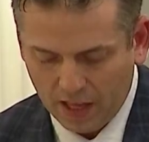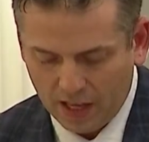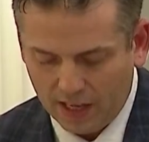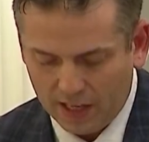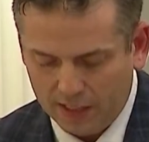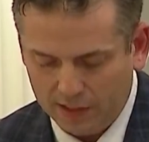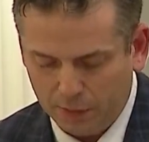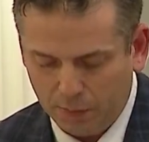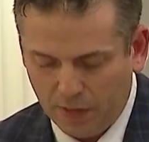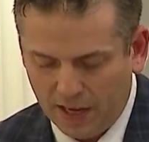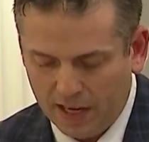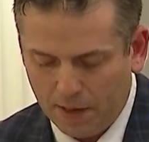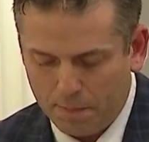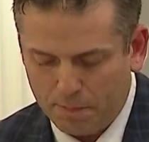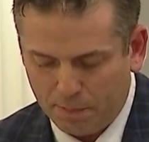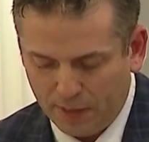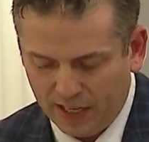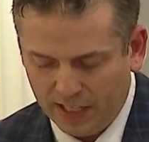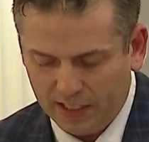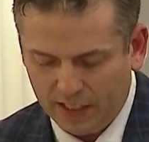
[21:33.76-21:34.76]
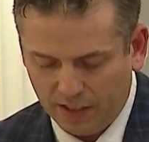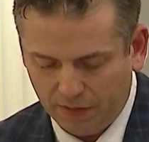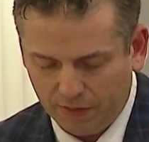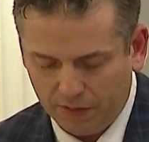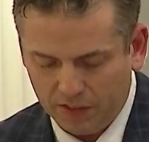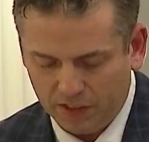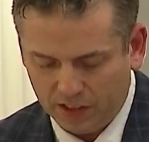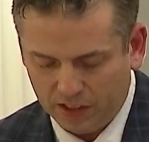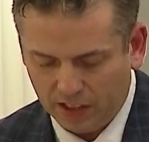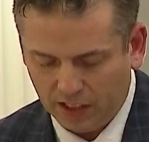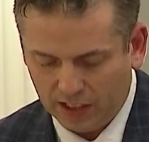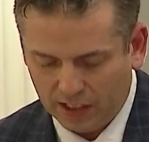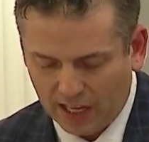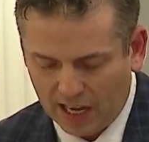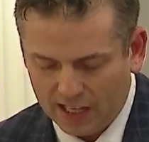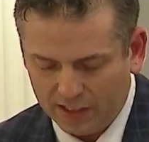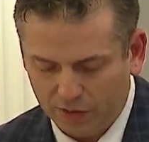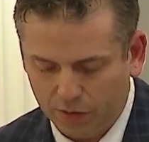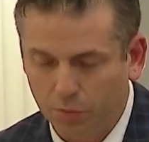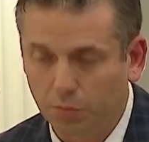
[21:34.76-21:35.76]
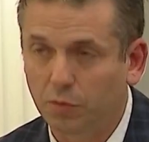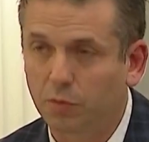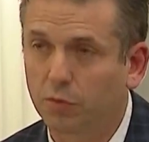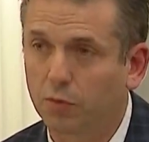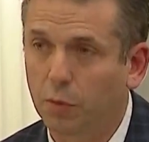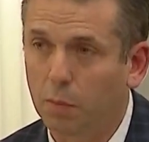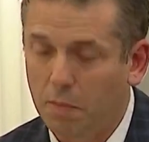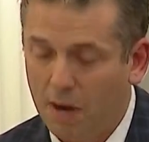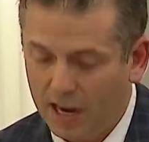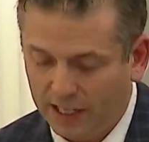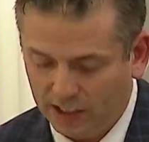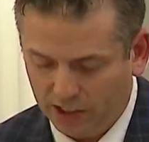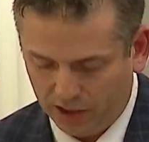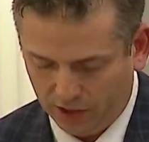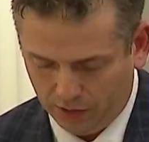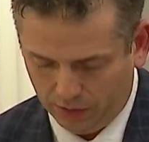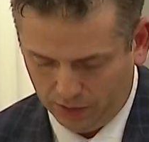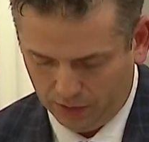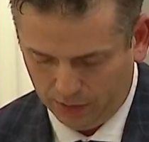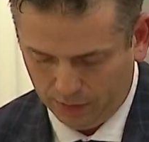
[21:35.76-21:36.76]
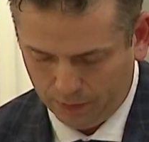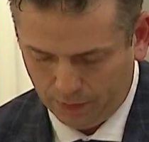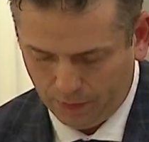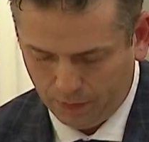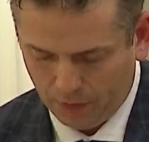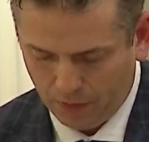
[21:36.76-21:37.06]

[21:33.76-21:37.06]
it has made a big difference in the classrooms for my children.